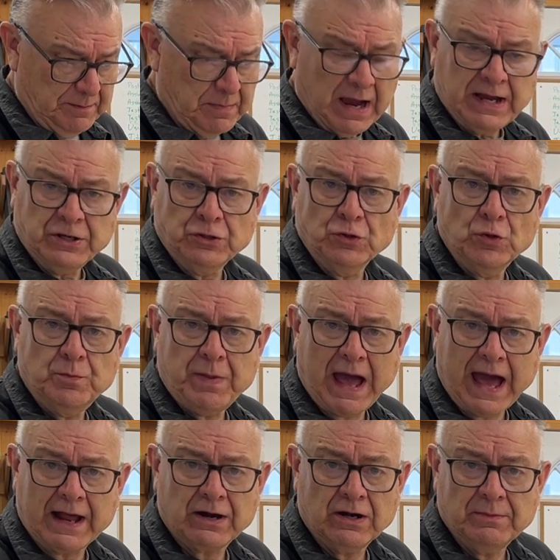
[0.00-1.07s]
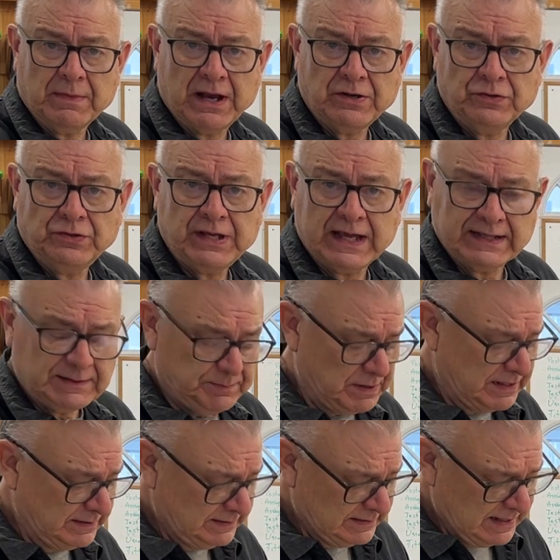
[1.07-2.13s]
new pattern, my new test
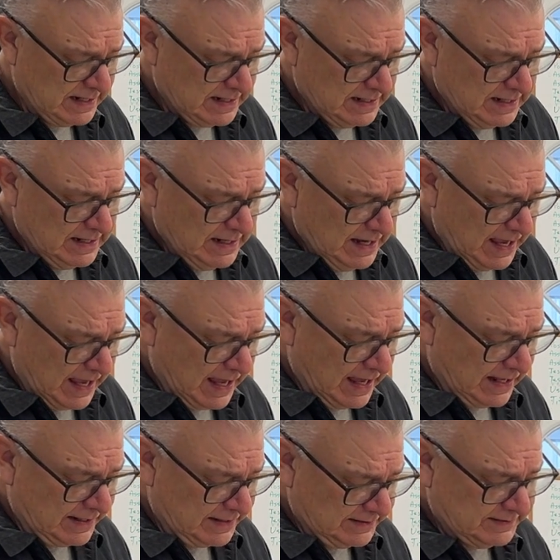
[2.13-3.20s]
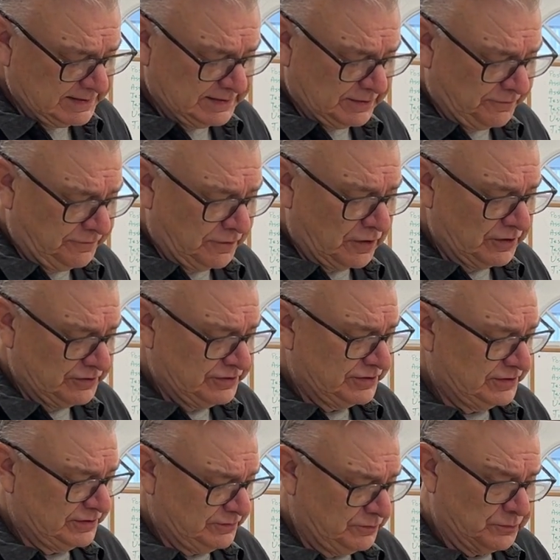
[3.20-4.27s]
piece. And this is the
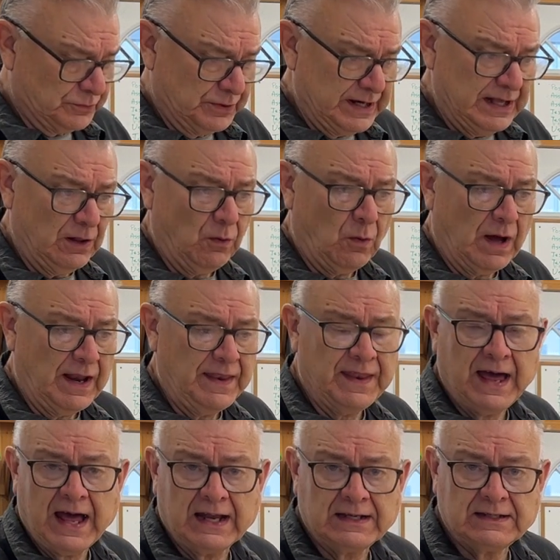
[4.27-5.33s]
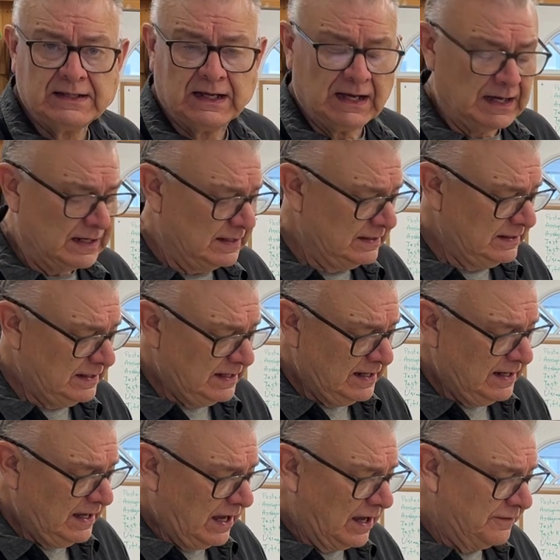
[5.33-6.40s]
first real one that
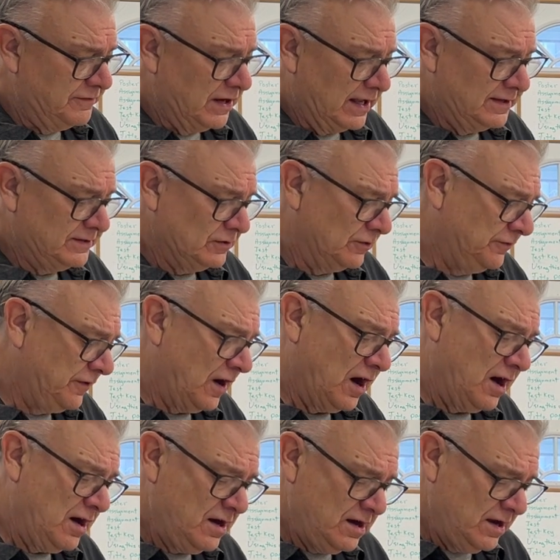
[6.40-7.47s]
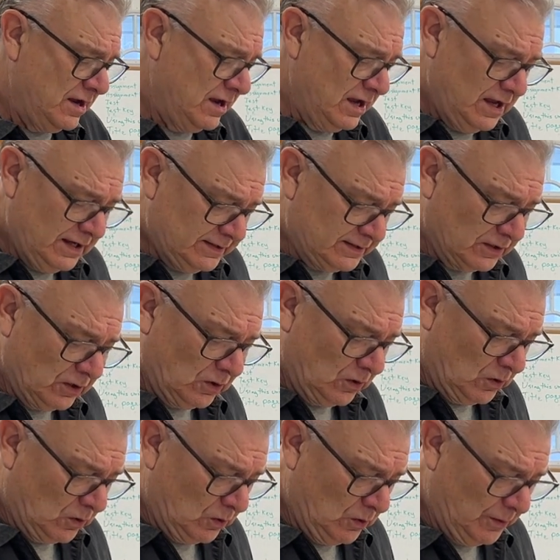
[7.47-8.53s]
I've done so far.
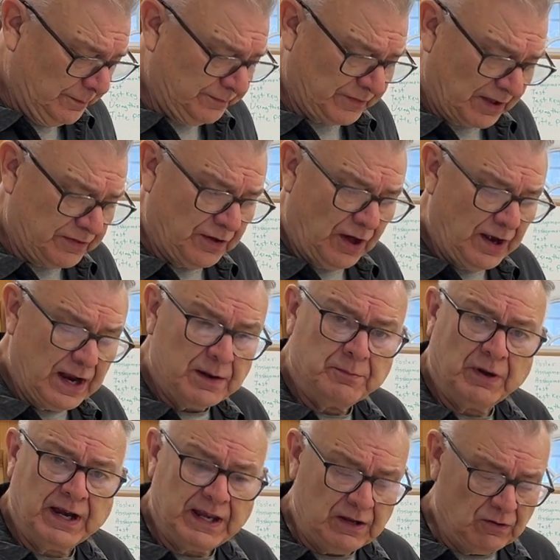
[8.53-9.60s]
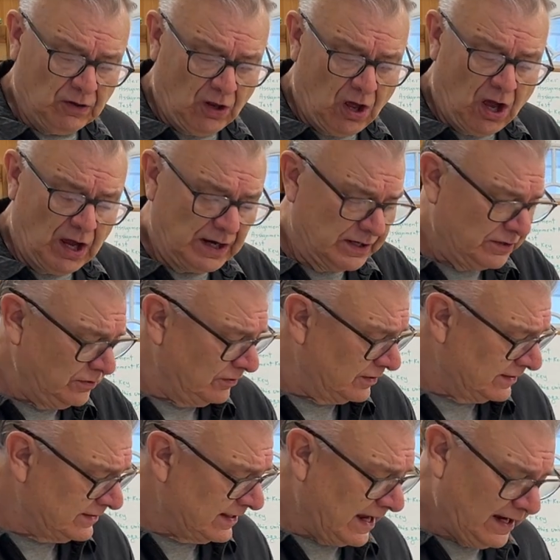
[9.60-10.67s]
So I thought I'd bring you along and do
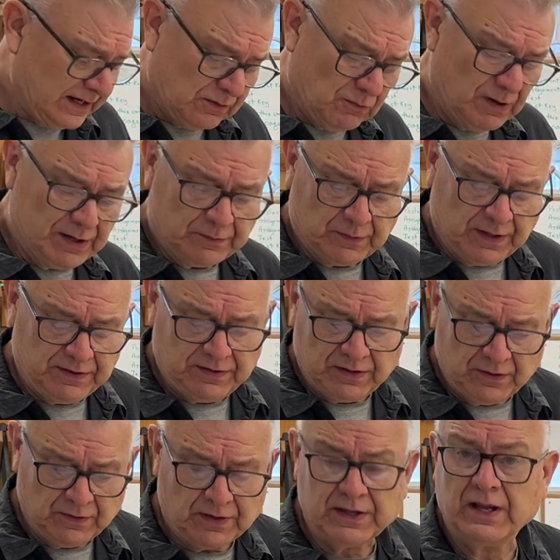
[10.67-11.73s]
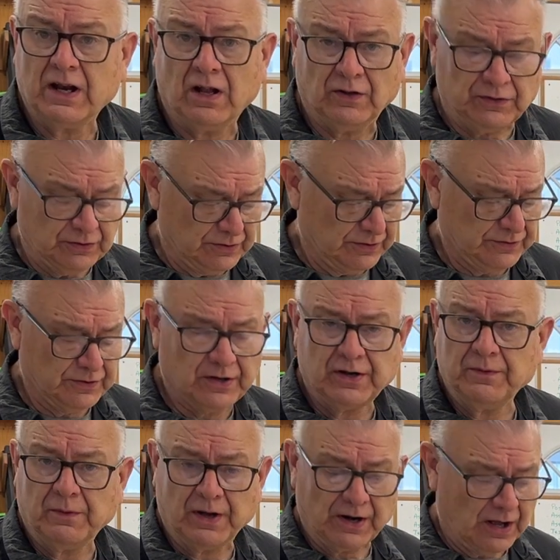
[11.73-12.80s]
the second one with you, and then I'll do the
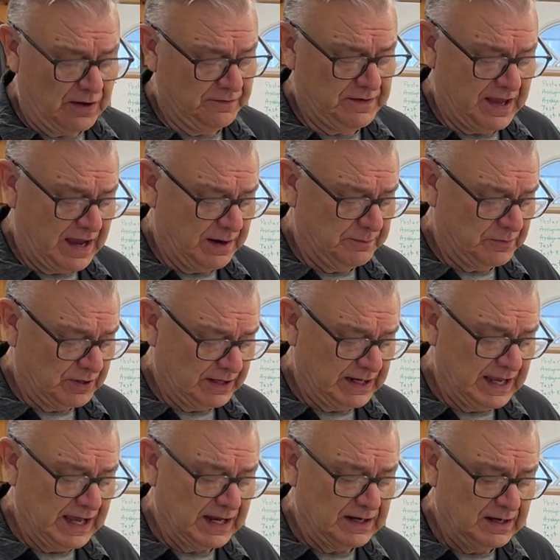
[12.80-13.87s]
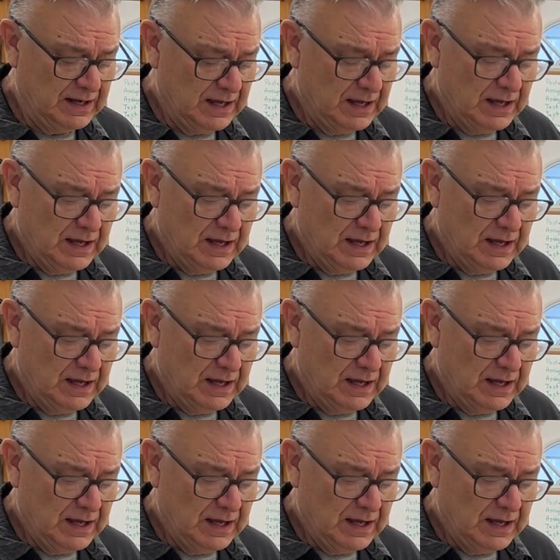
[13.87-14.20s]
third one off camera again.